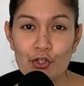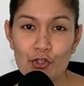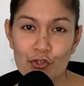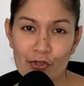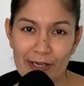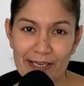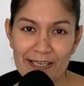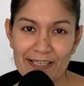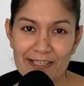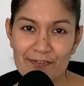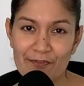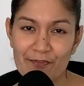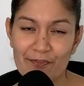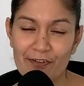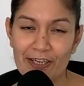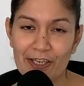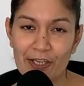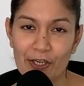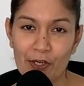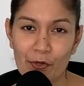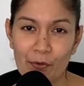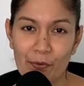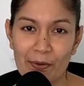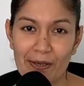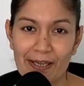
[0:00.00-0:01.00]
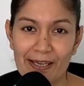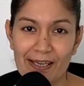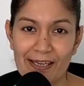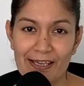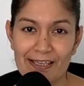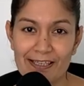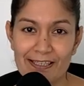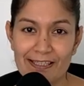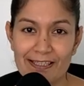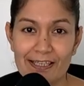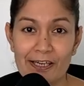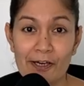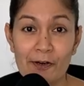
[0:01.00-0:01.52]
Today's video
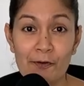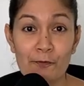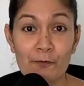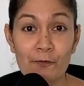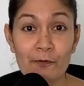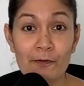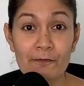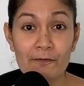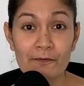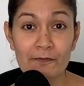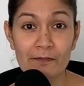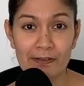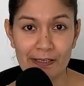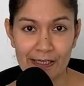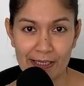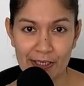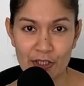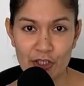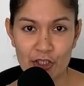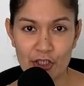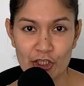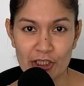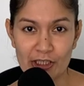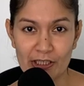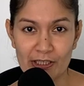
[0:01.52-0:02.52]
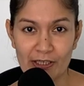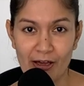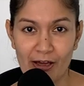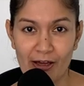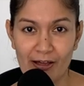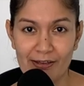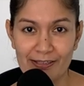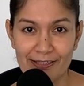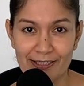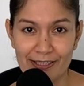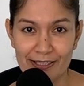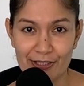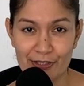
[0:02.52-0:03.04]
is a reflection
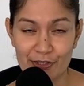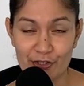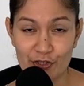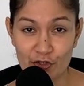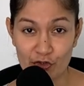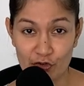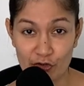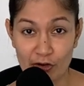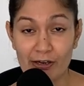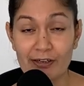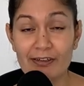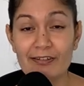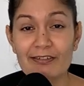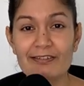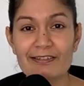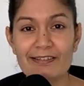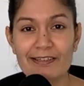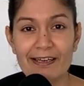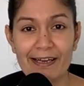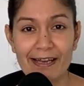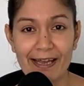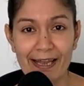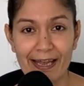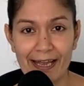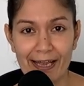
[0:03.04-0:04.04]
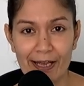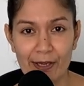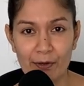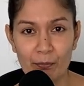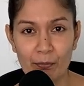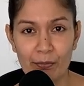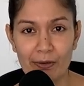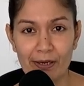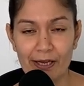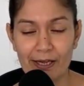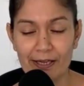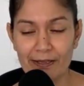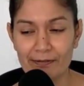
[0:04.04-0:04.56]
on the struggles I
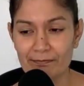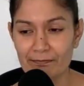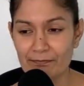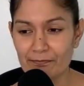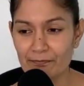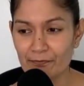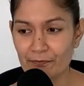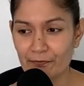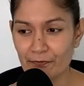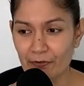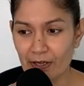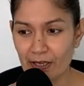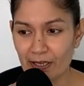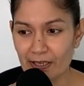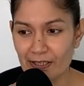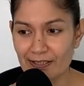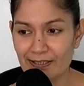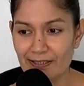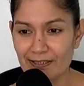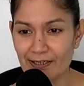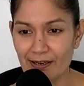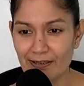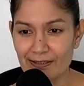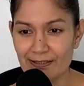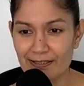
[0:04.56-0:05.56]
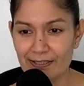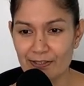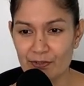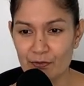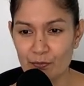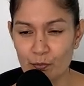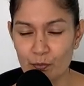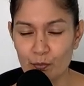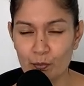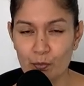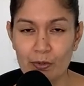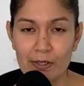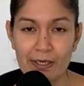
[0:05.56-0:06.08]
had when I first started
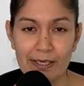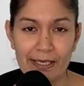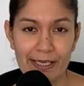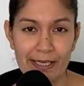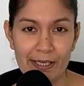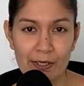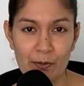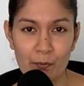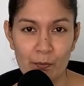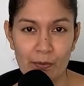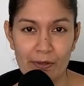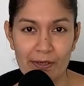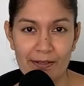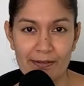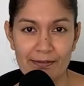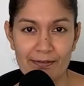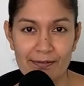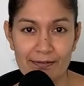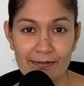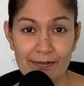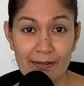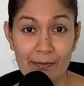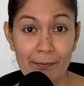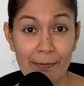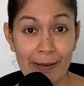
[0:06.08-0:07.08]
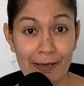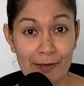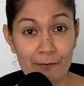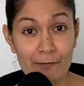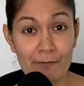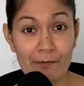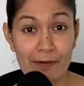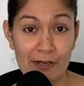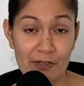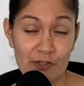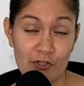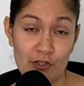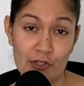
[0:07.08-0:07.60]
working with the
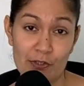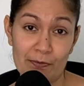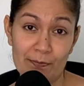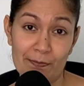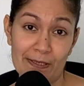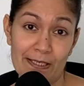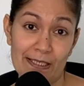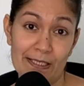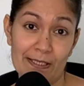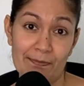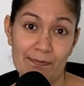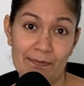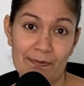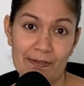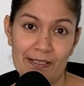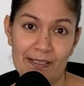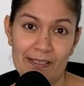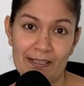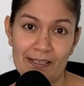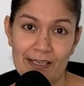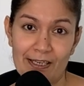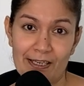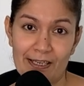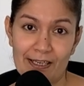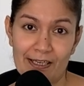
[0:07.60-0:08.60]
manufactured PCB